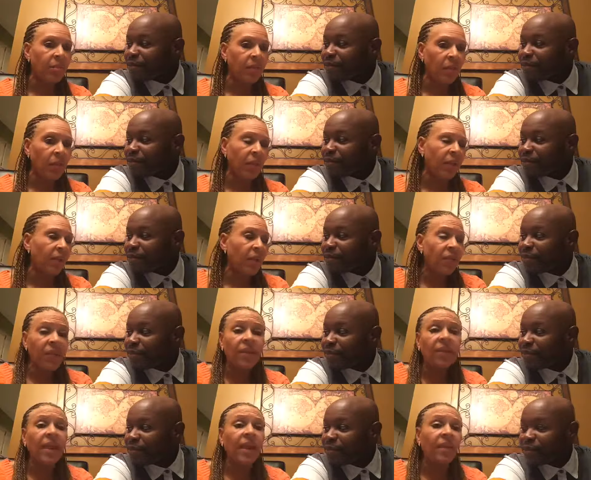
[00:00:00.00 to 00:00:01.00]
Speaker 1: So even if it's
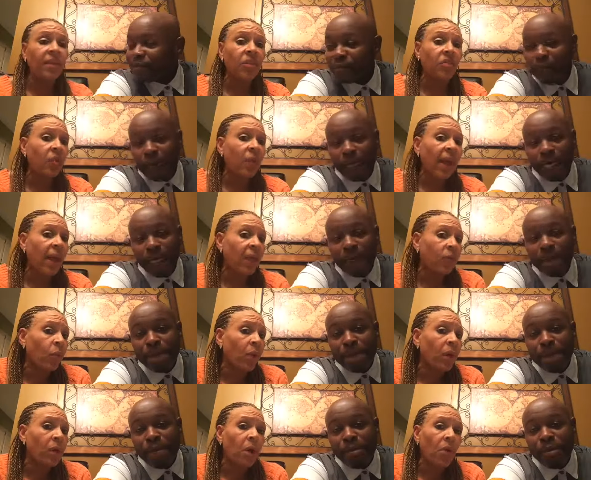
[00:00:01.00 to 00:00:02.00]
things that you guys
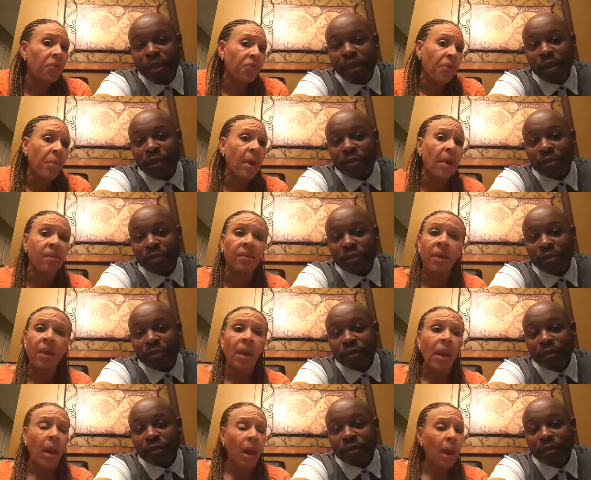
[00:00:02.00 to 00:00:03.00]
want to know from us,
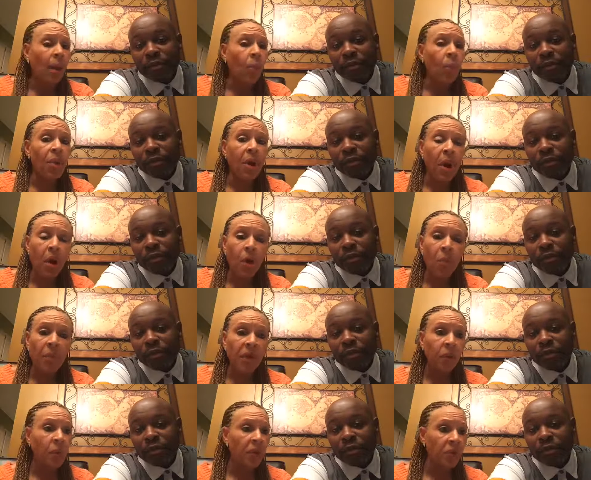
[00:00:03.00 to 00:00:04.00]
um, we're
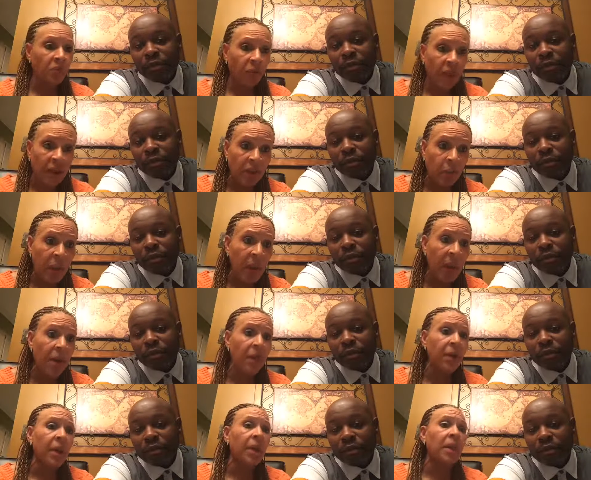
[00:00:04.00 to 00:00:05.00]
open, we're
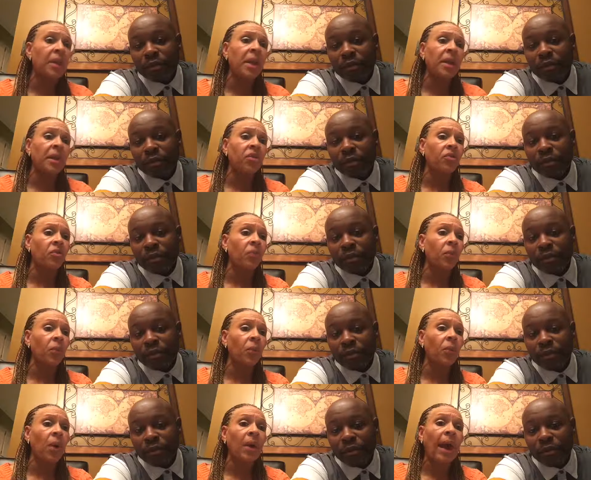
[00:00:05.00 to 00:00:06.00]
transparent. Anything that you
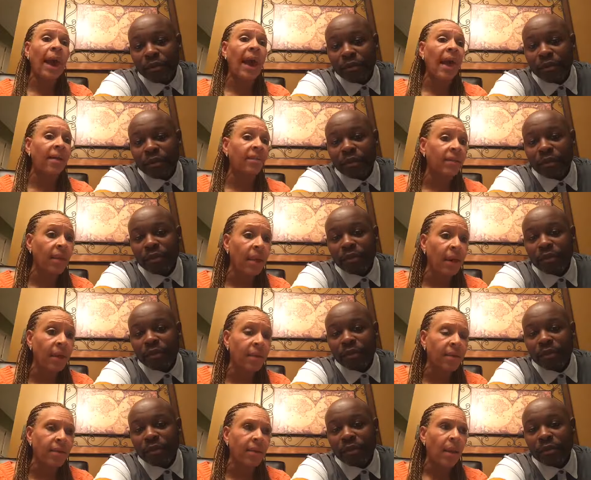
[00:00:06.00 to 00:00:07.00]
want to ask
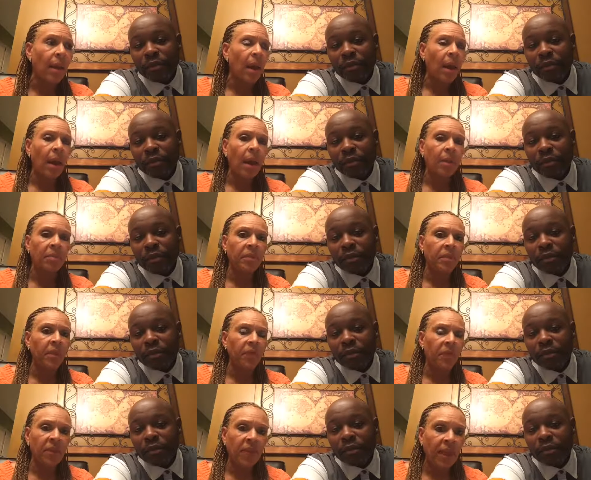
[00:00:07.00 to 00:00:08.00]
us um,
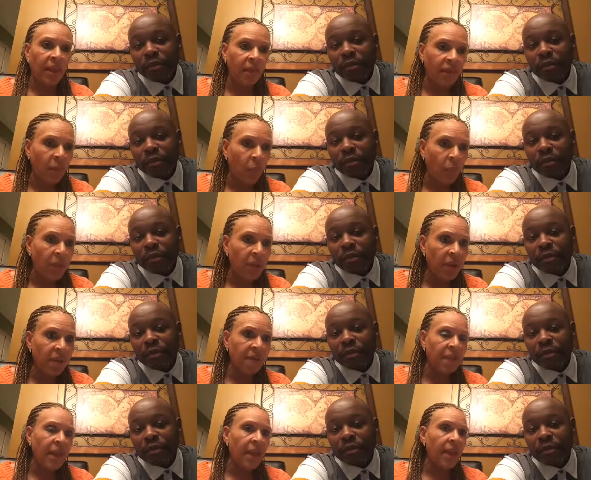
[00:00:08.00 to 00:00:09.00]
different things that we
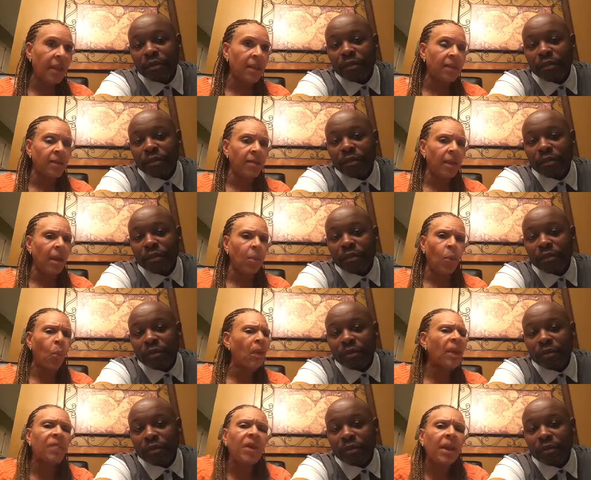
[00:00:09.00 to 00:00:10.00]
faced, um,
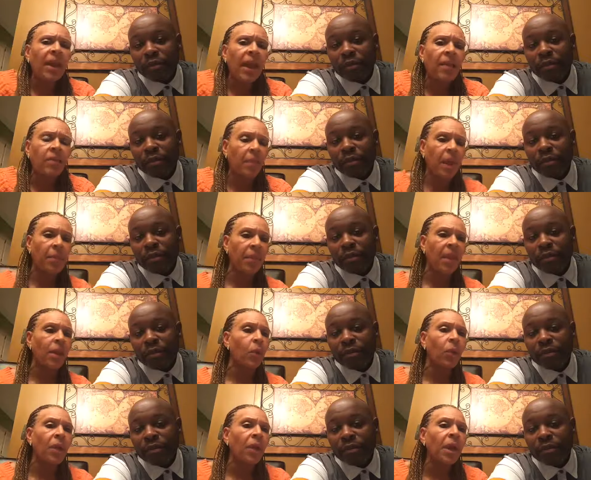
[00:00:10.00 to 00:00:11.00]
whatever the case may be.
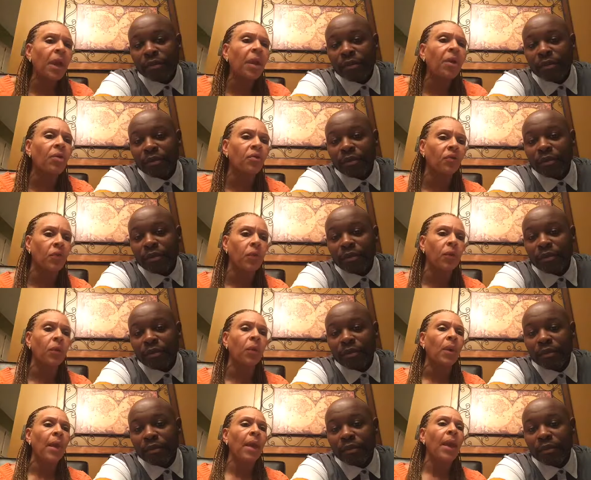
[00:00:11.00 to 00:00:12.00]
We're here
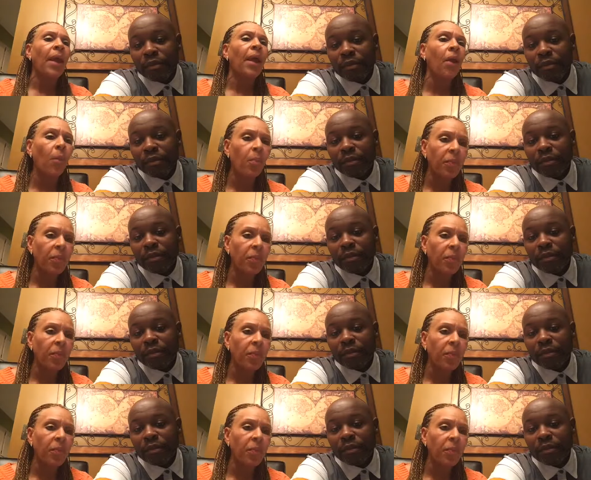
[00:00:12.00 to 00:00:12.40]
to help